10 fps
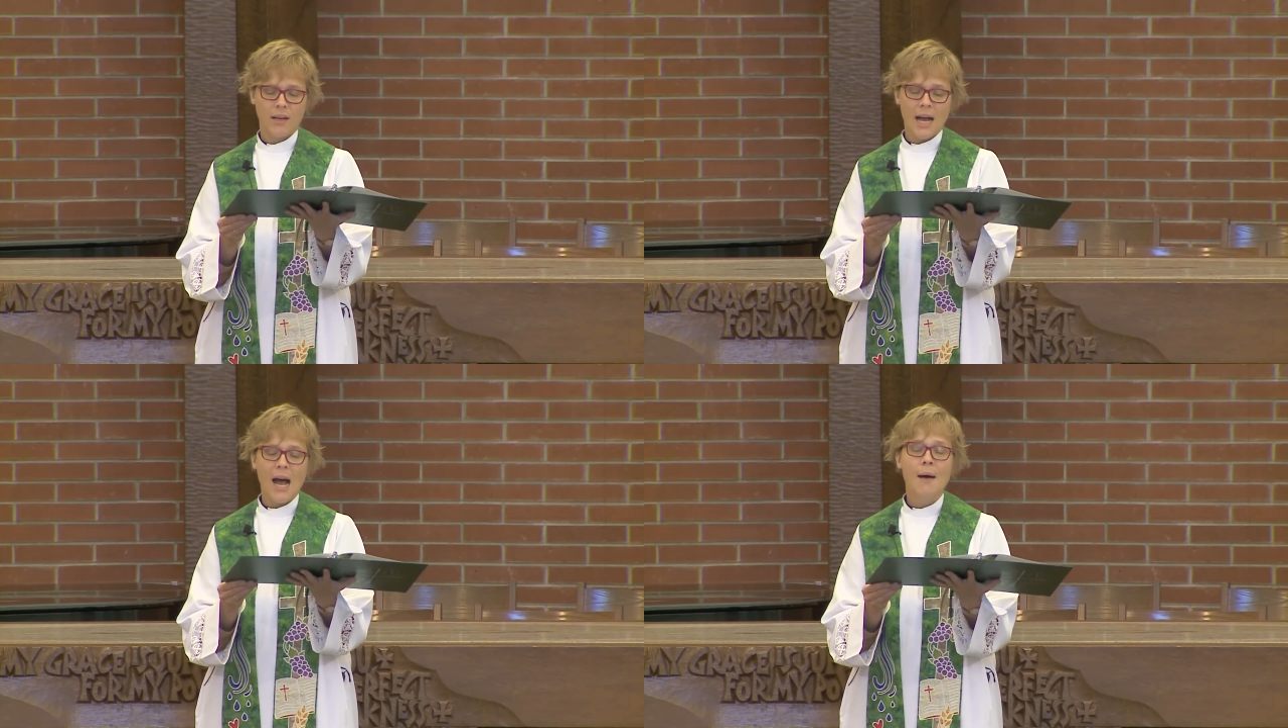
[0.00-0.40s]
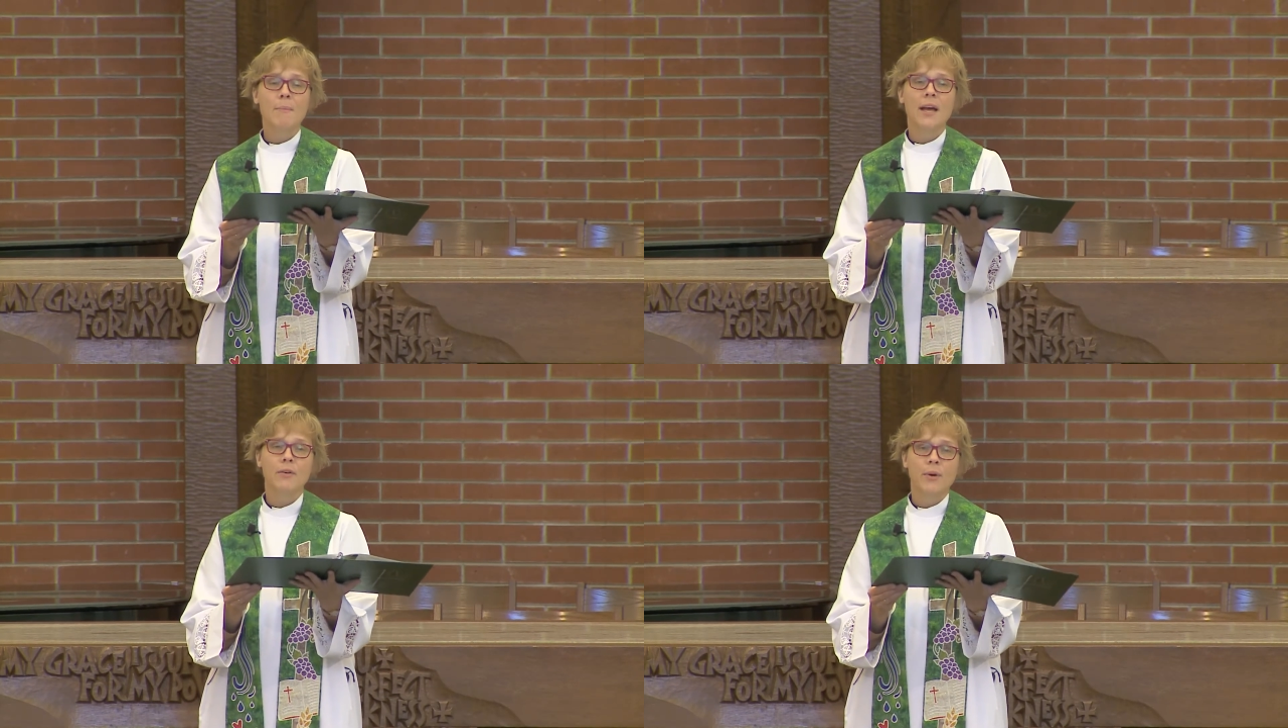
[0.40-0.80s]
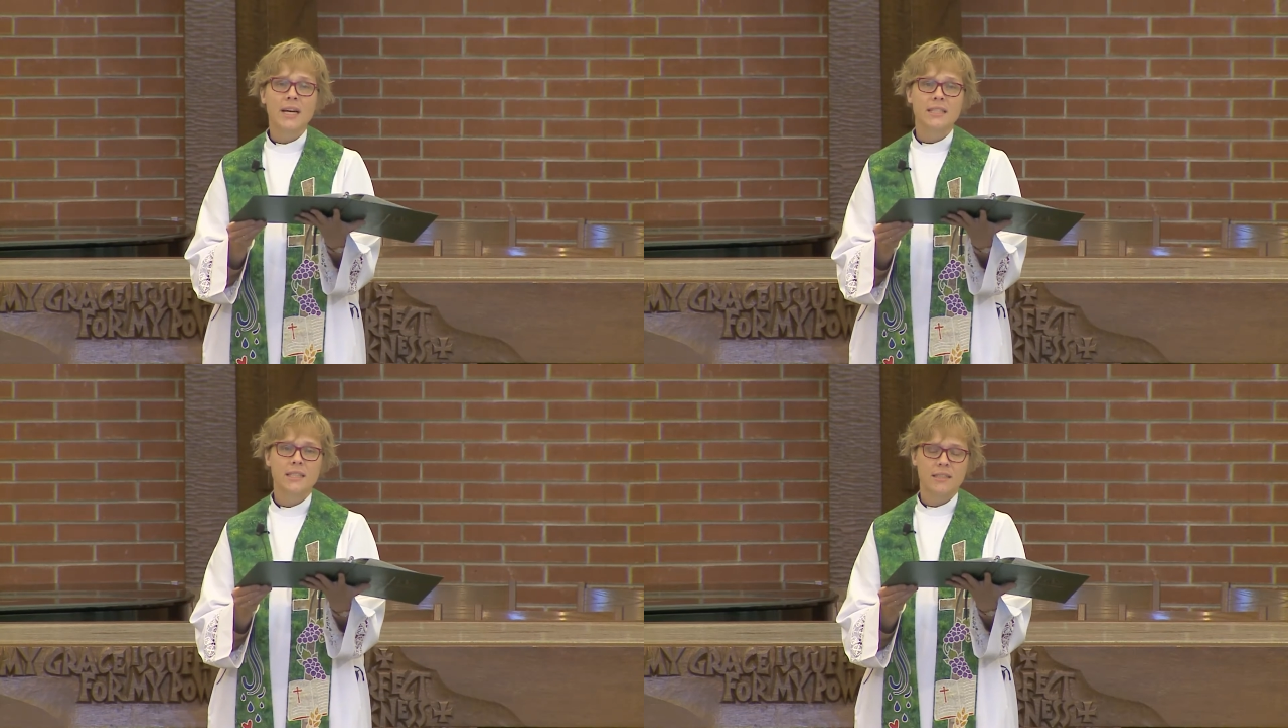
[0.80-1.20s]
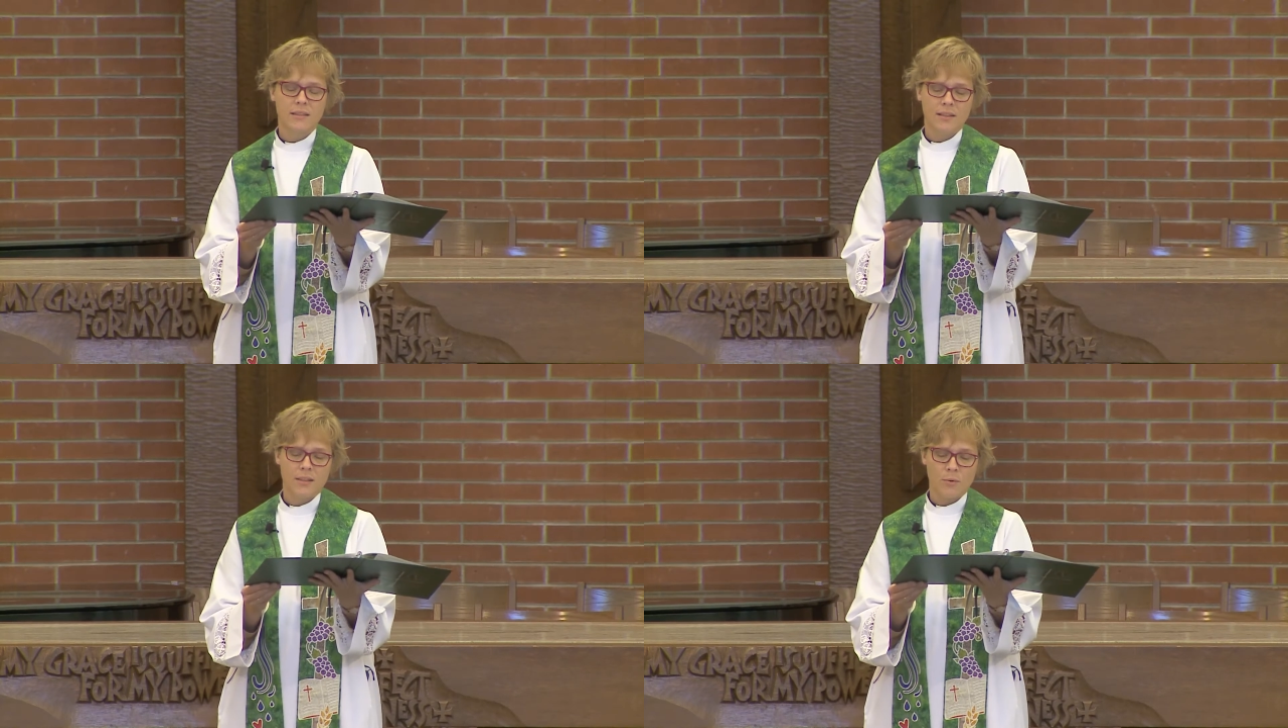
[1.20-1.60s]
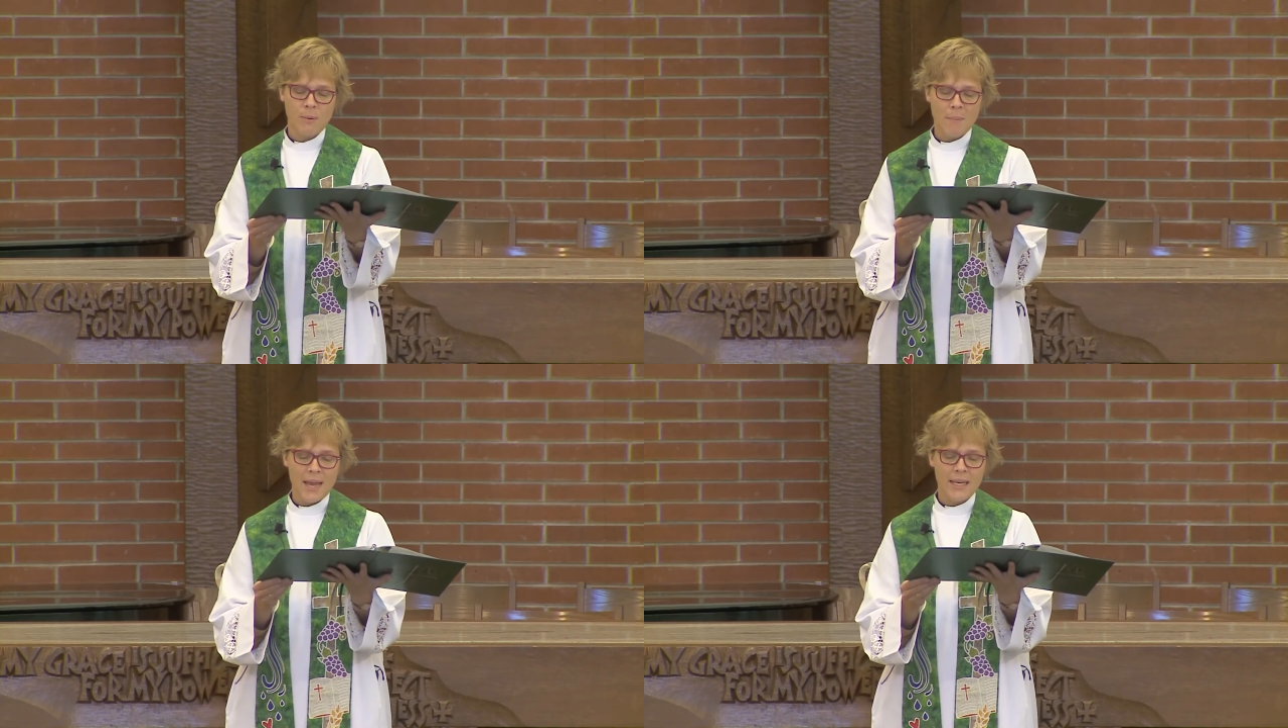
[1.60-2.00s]
calm and rest in the
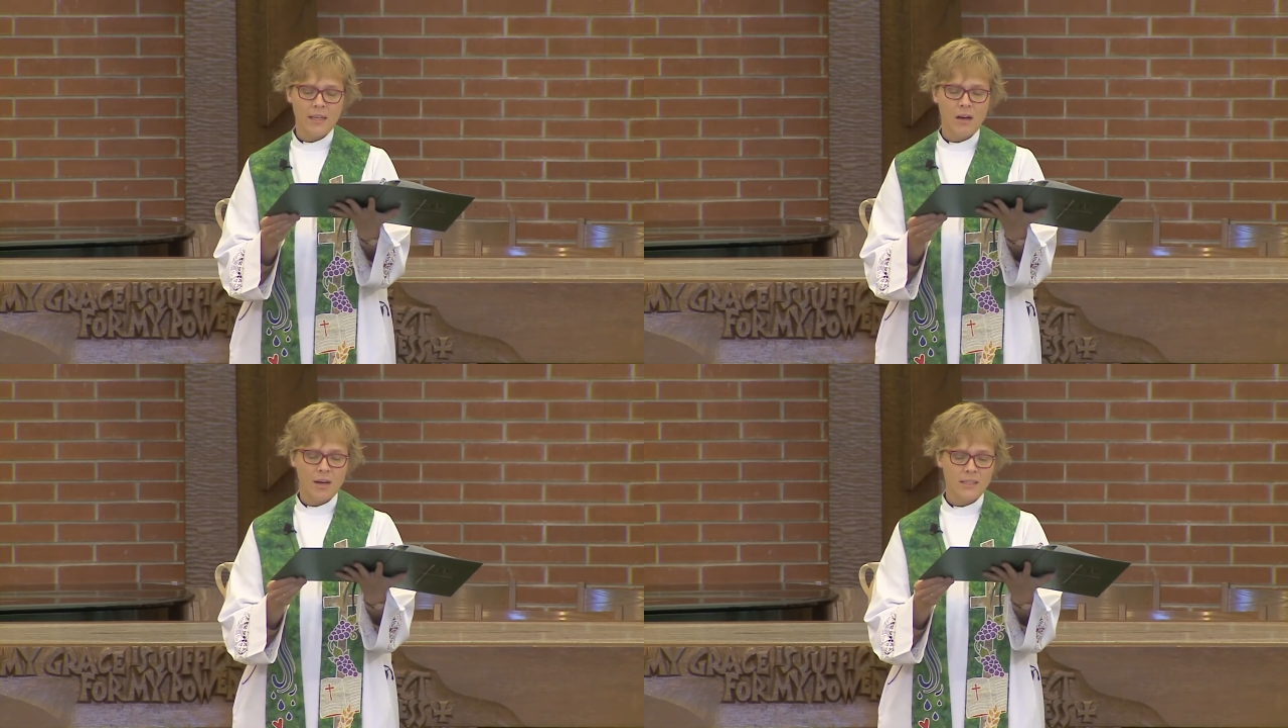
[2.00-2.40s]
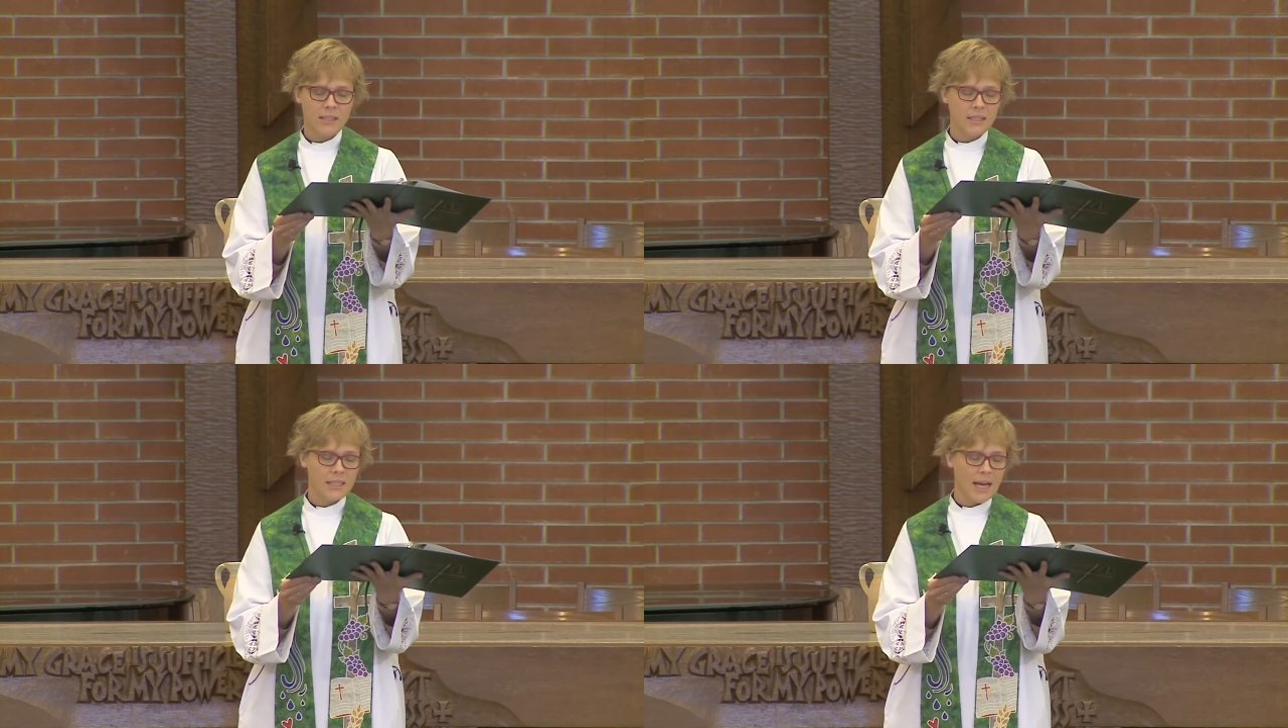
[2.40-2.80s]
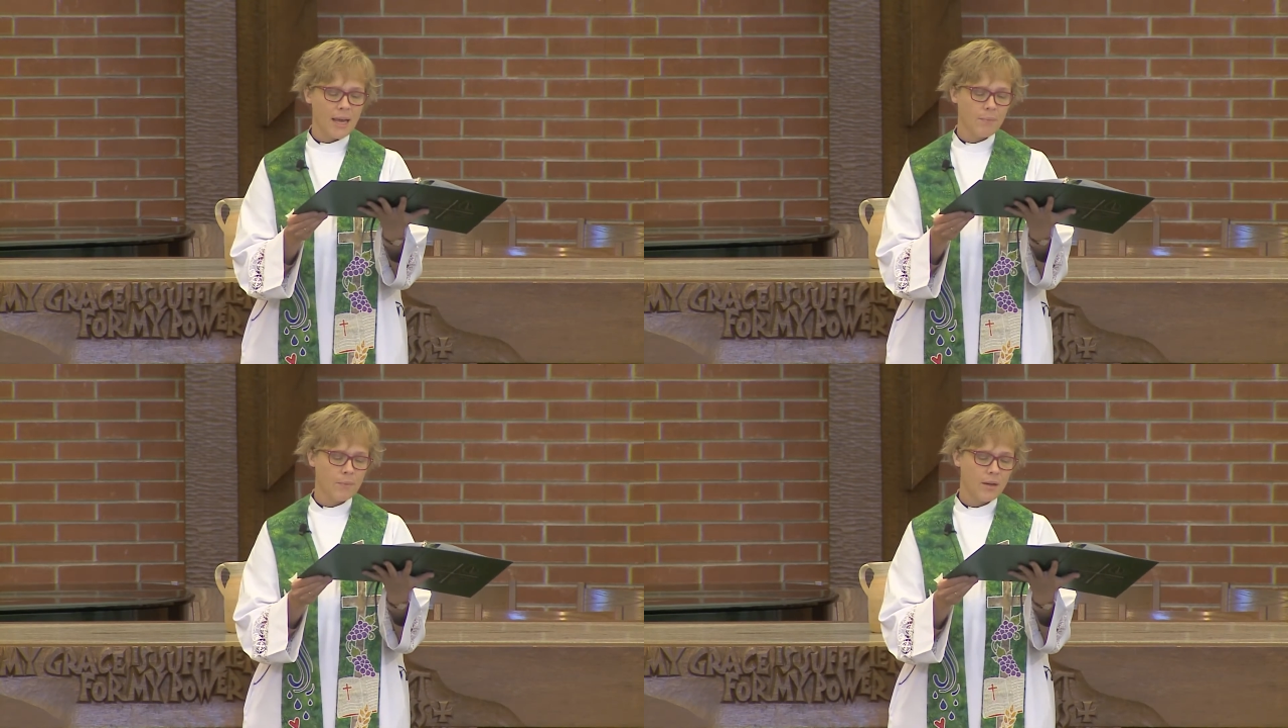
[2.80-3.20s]
remaining costly time?